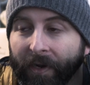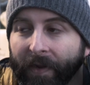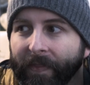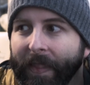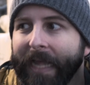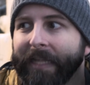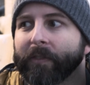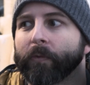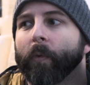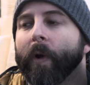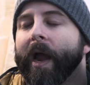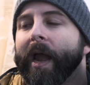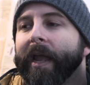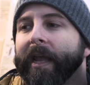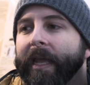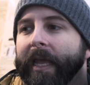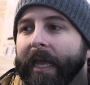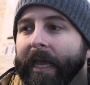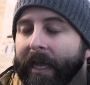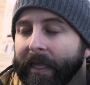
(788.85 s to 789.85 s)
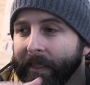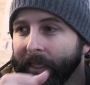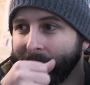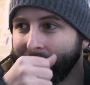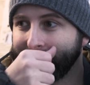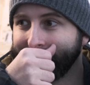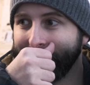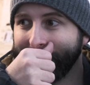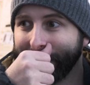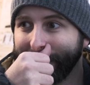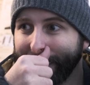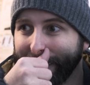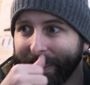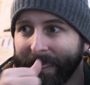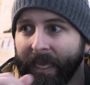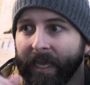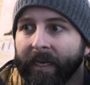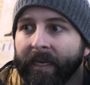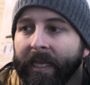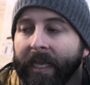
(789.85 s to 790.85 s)
And that's why, like I said, it
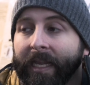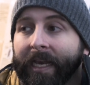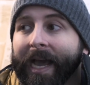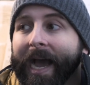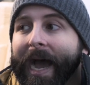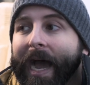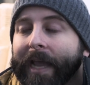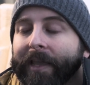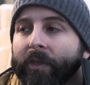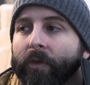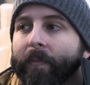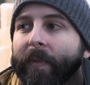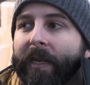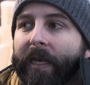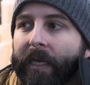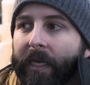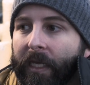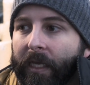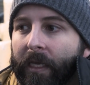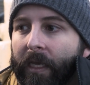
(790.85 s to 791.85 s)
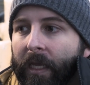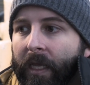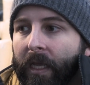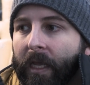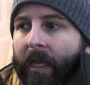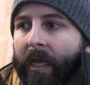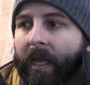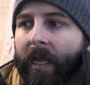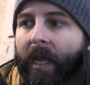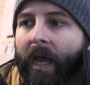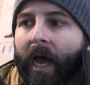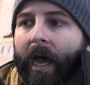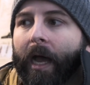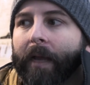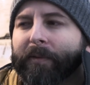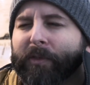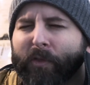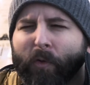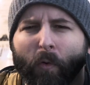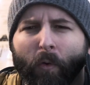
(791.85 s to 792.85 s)
can, in high humidity,
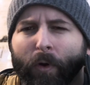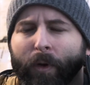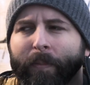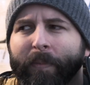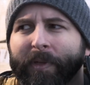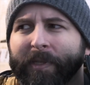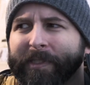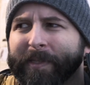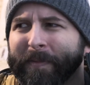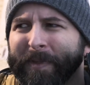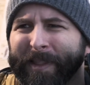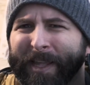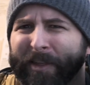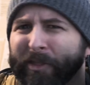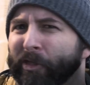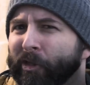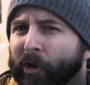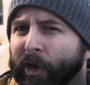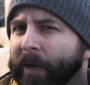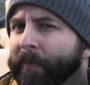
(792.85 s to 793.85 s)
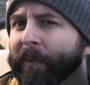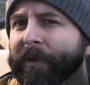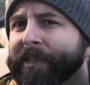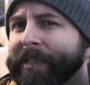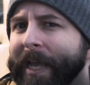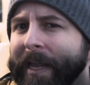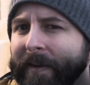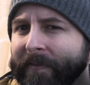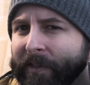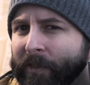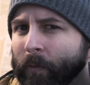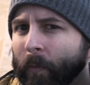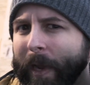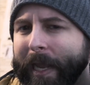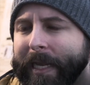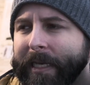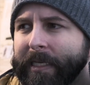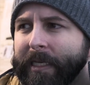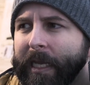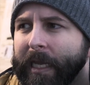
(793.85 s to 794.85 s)
absorb something like 30% of its
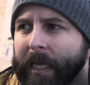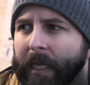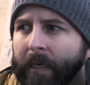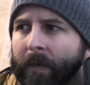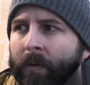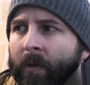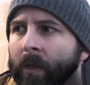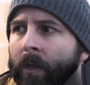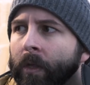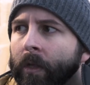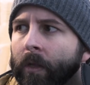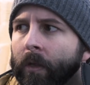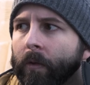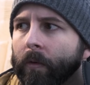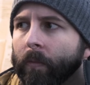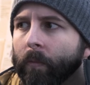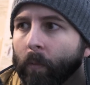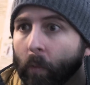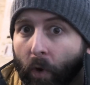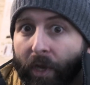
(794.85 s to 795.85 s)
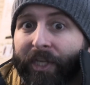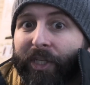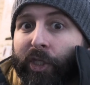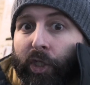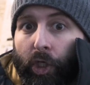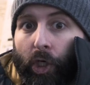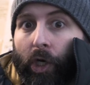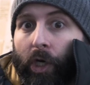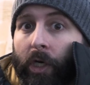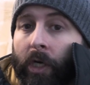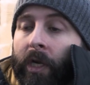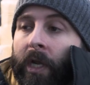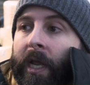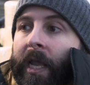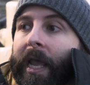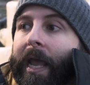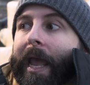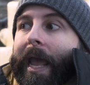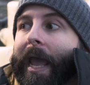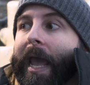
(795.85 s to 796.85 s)
weight in moisture,
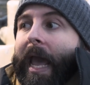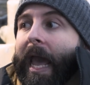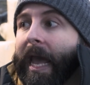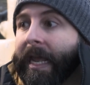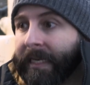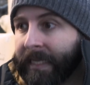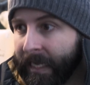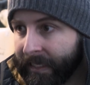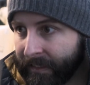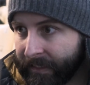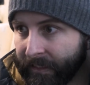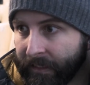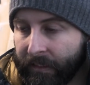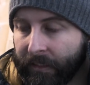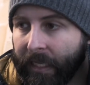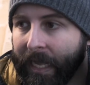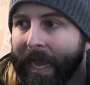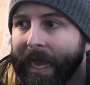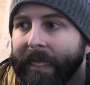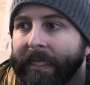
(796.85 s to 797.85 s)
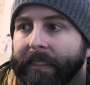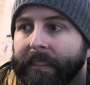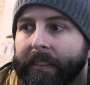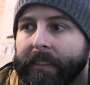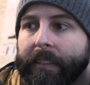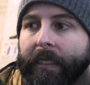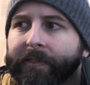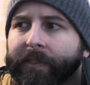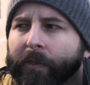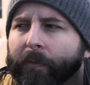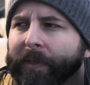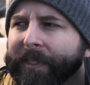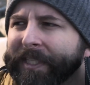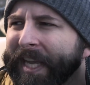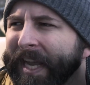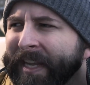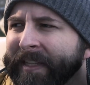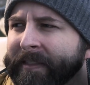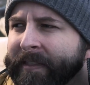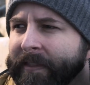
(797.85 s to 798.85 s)
and yet still
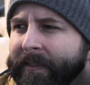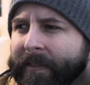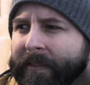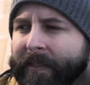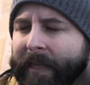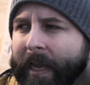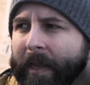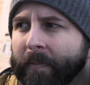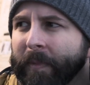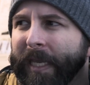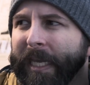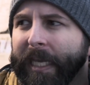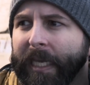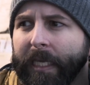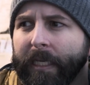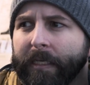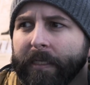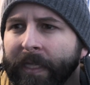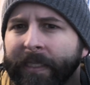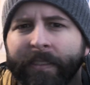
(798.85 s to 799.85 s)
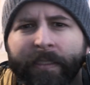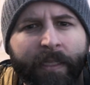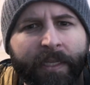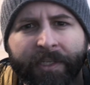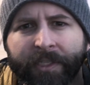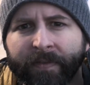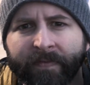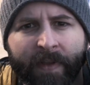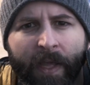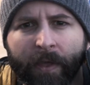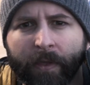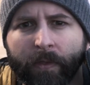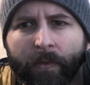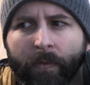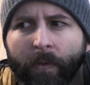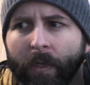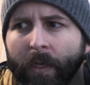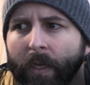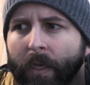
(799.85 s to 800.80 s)
retains its same heat insulation value.